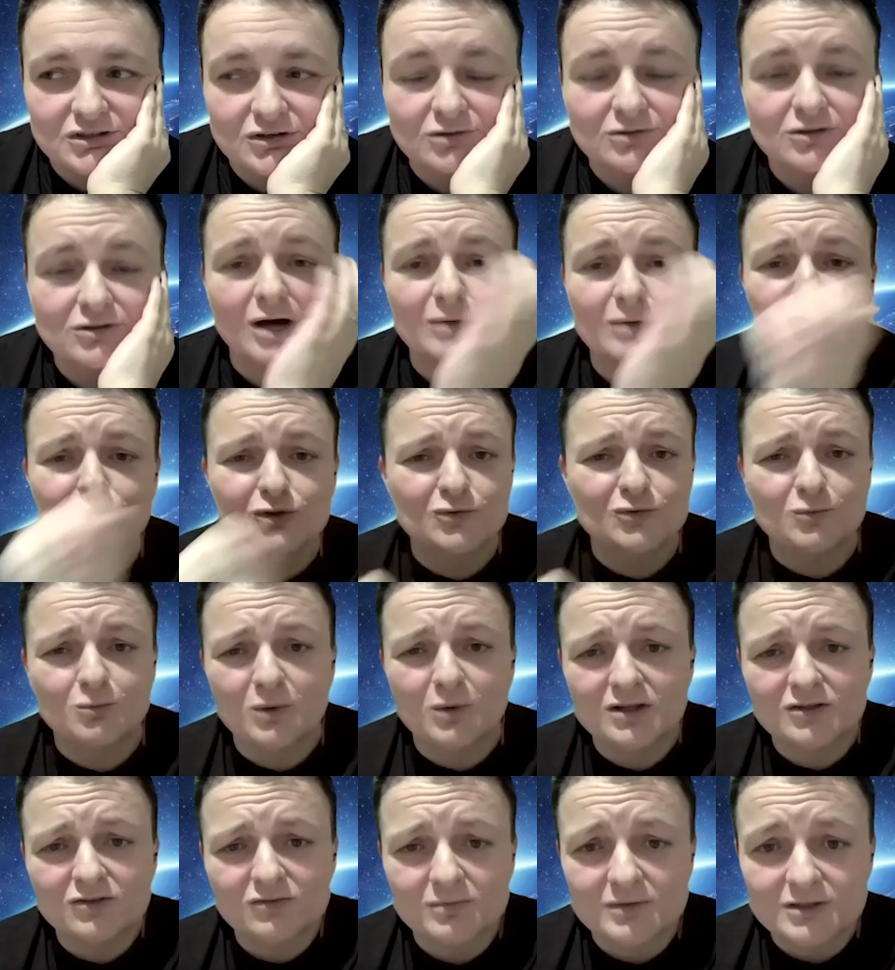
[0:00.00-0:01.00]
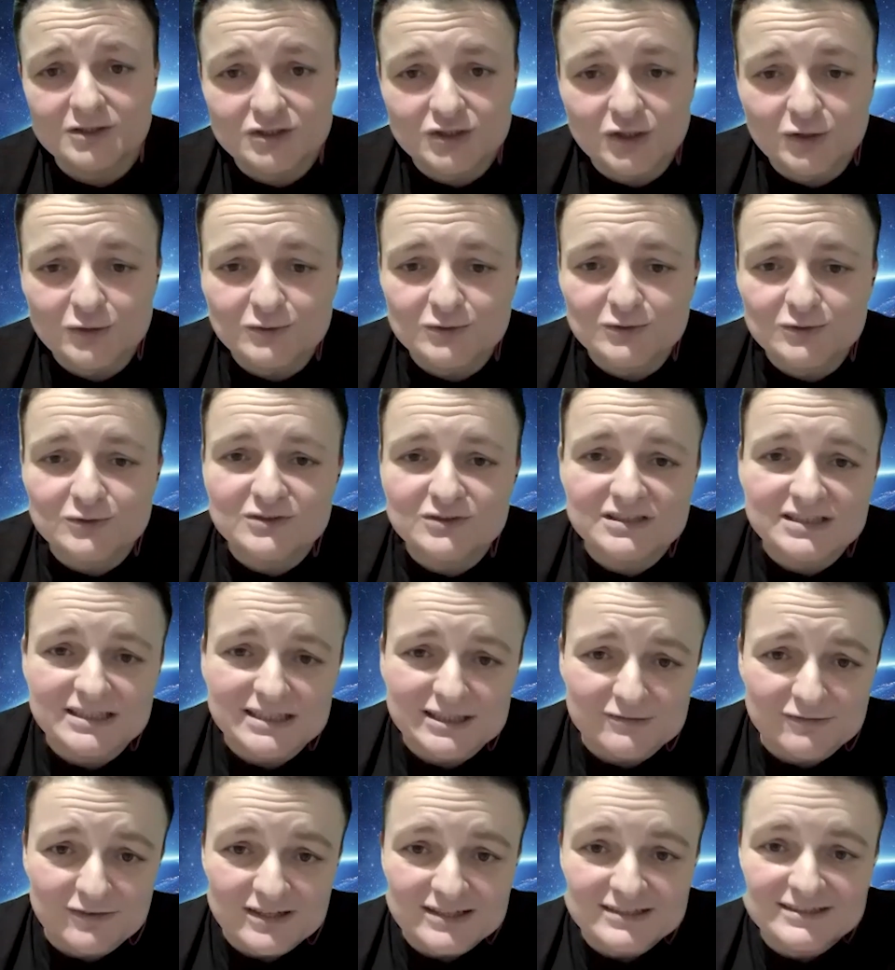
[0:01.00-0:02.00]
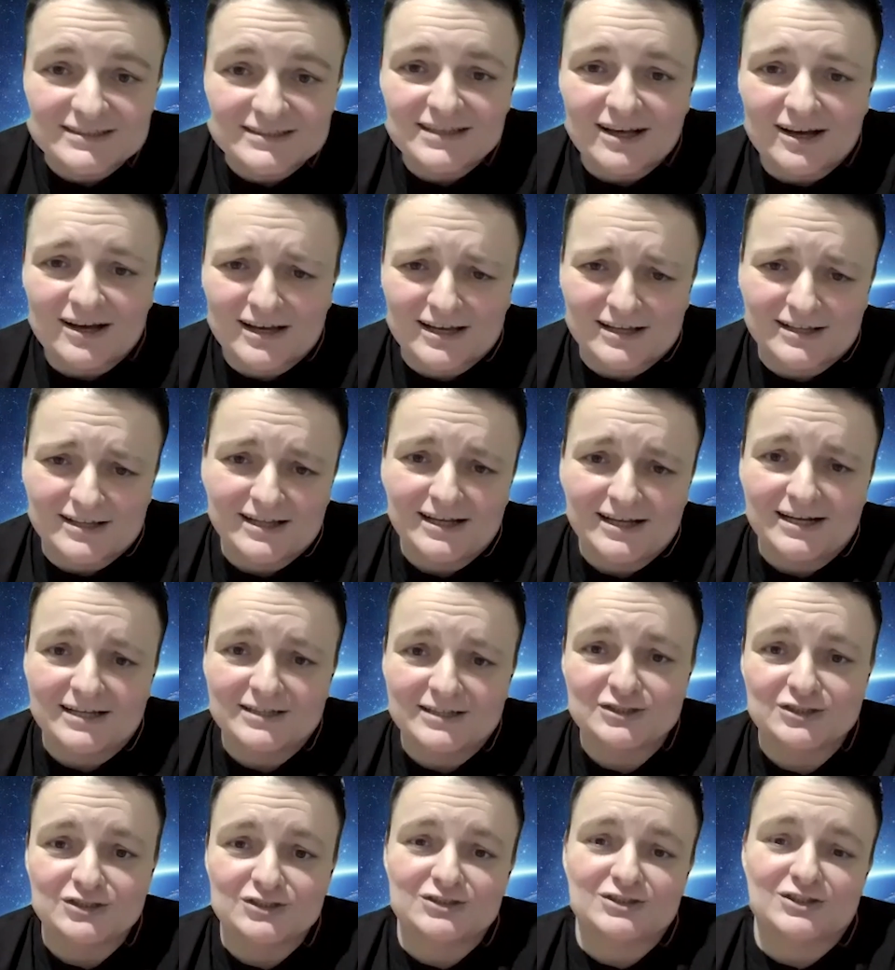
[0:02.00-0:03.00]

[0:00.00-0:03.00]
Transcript: come to one of my shows to see if I'll suck in English.